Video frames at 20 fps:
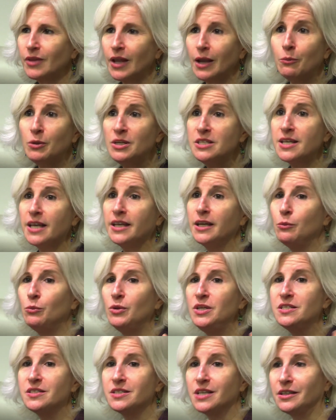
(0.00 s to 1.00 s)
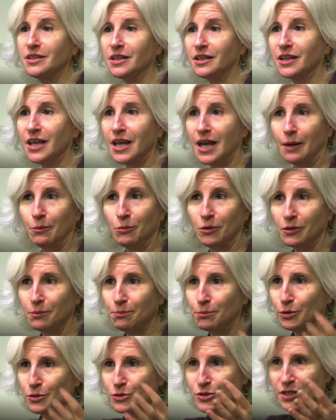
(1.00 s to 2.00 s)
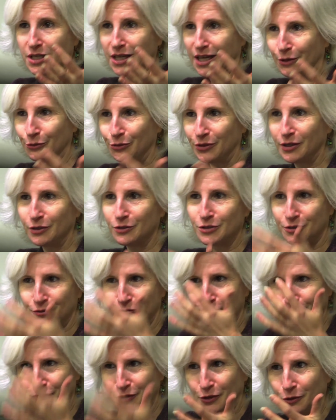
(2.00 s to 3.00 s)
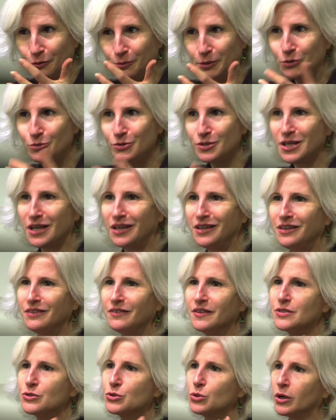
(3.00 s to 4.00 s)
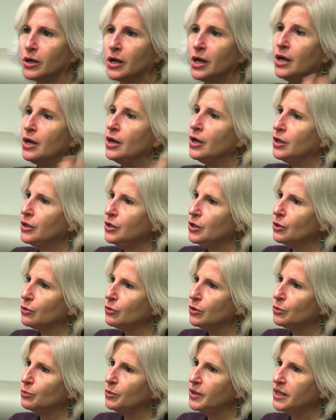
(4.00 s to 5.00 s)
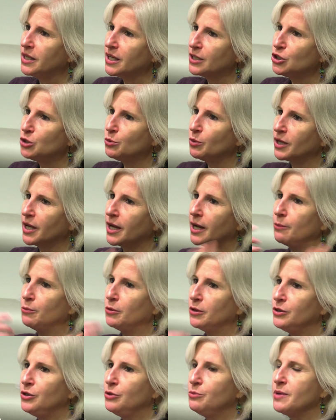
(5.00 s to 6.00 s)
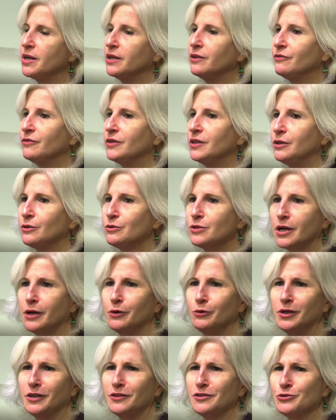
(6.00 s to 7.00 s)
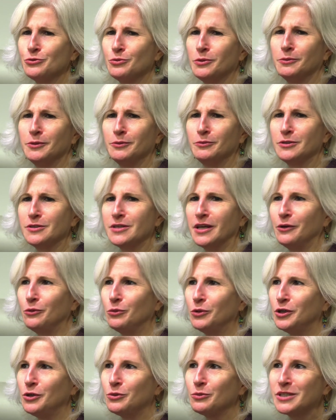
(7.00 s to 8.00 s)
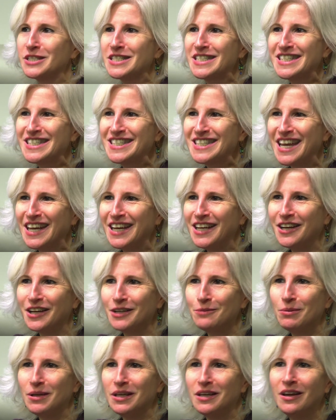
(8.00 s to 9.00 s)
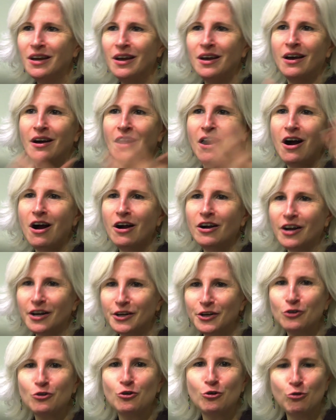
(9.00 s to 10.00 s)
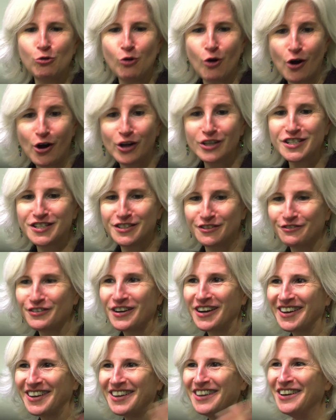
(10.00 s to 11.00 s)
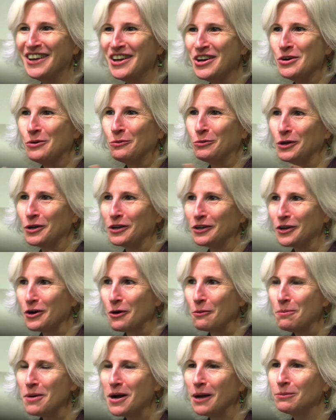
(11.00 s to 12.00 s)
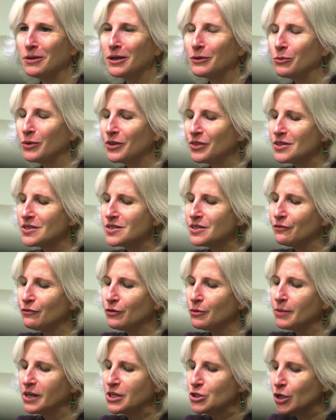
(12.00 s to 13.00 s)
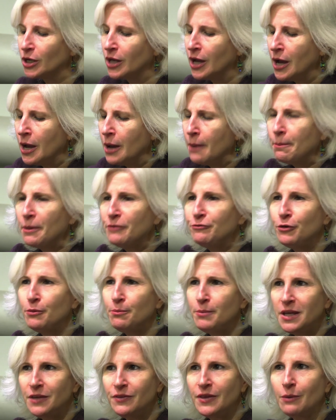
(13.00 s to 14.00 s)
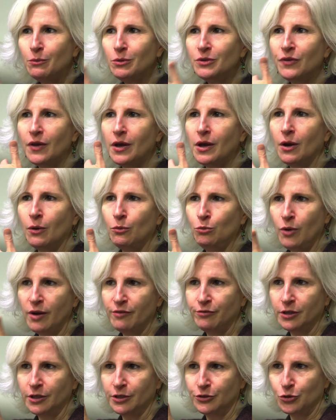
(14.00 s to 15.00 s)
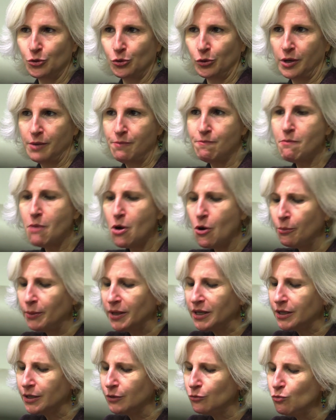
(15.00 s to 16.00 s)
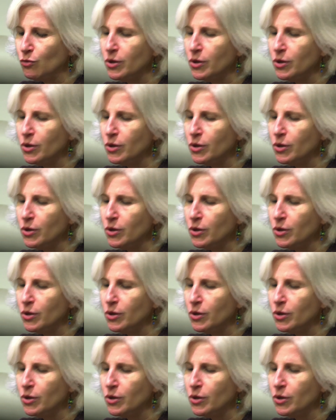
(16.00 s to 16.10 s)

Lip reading: and we say, can we send a camera person out there to film you saying this, or, you know, could we get you a camera and you make a video diary? And this woman was like, what are you, insane? I'd be hung on a cross if I were to go public with this information. But for me, that was a revelatory moment in